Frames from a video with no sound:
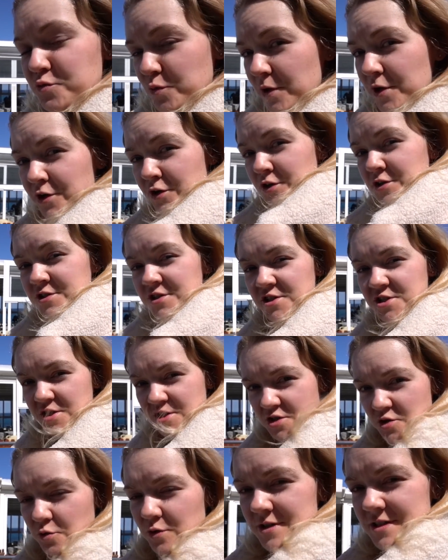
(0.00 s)
We're used to
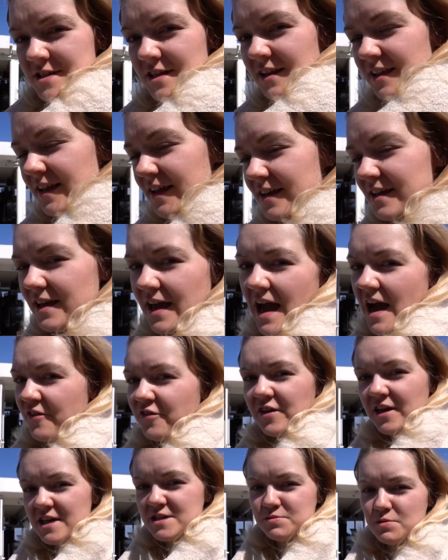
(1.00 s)
just going to like
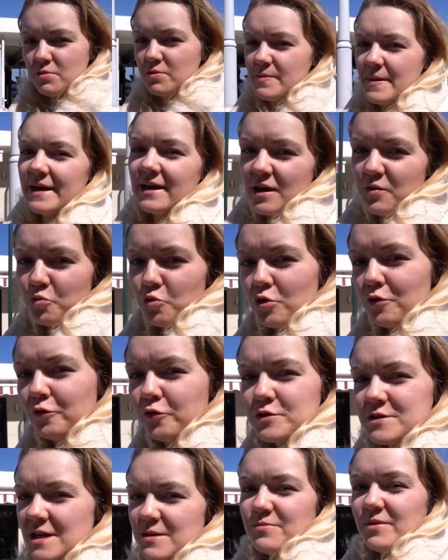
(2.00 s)
cafes where we might get
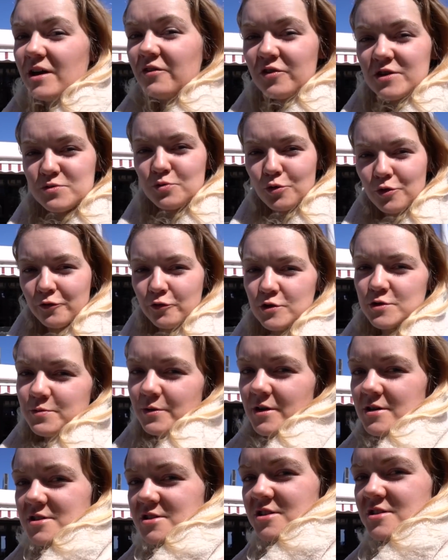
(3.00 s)
waffles, like breakfast waffles,
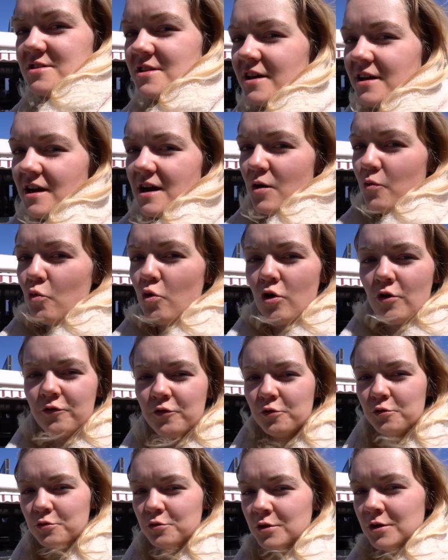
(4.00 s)
where it's just like a waffle,